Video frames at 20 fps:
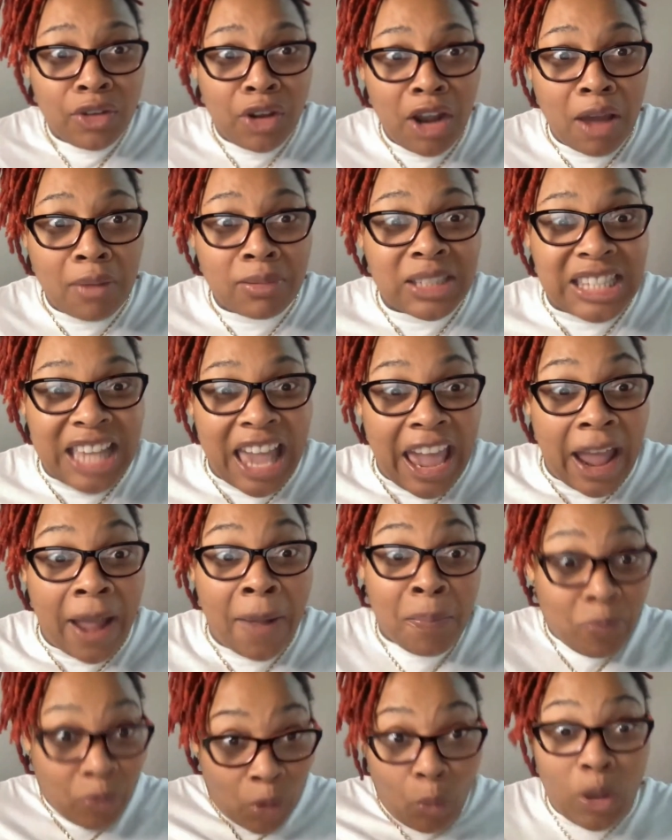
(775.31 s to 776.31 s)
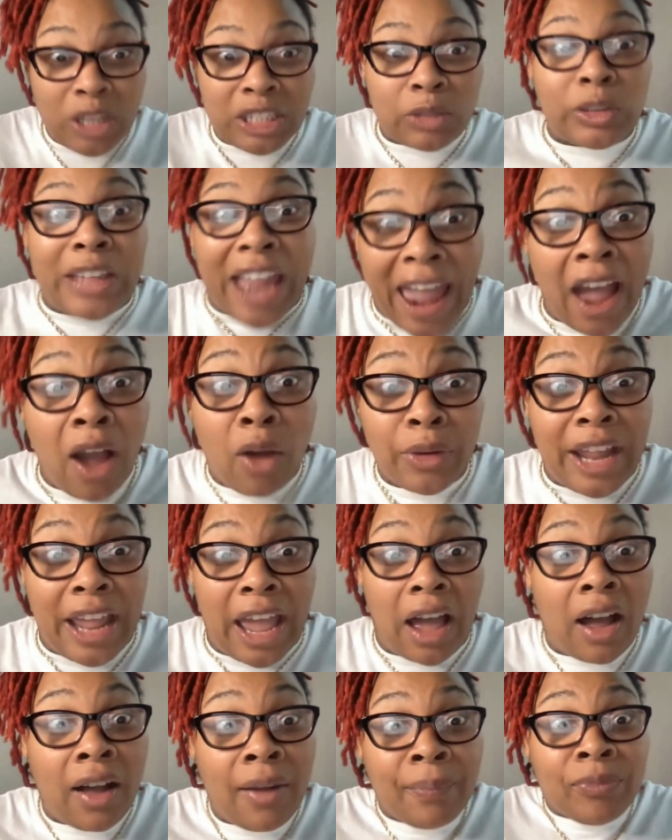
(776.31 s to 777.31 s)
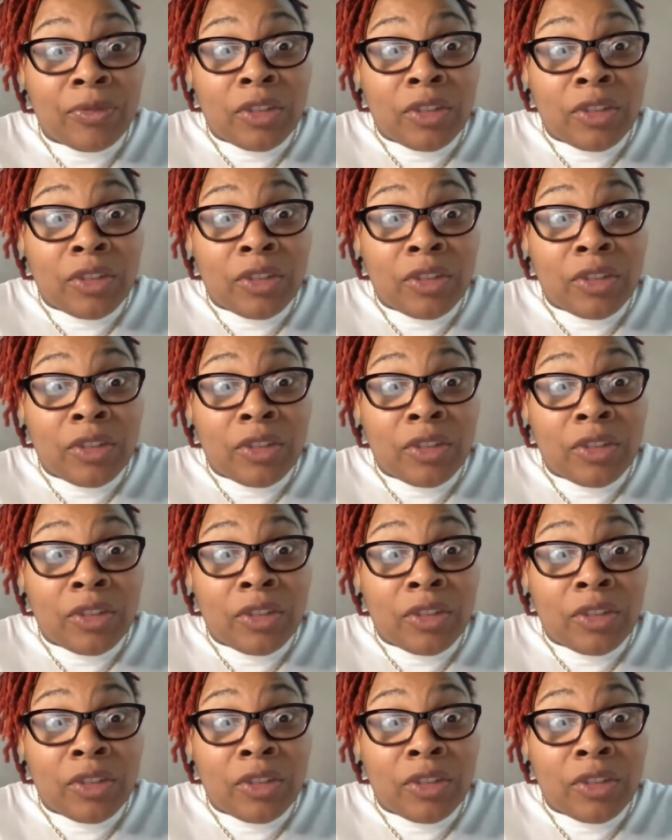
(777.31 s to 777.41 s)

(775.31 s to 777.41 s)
you know what I'm saying, was down there.